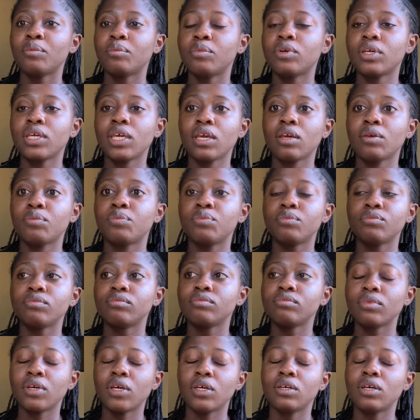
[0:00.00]
But yeah,
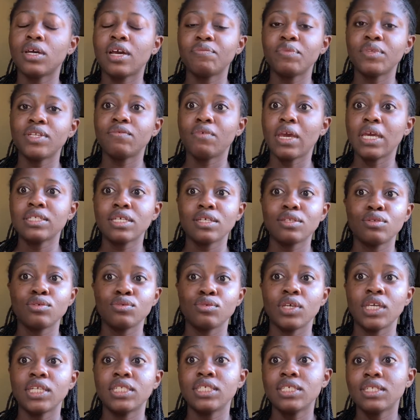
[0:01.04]
uh, I've been invited to
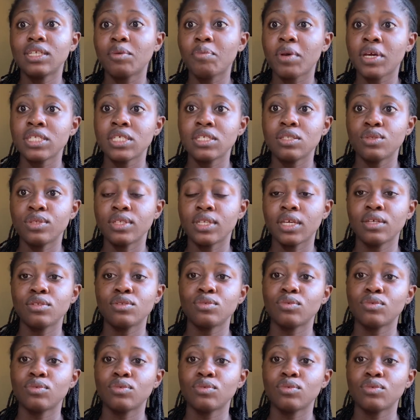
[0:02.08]
a dinner party tonight.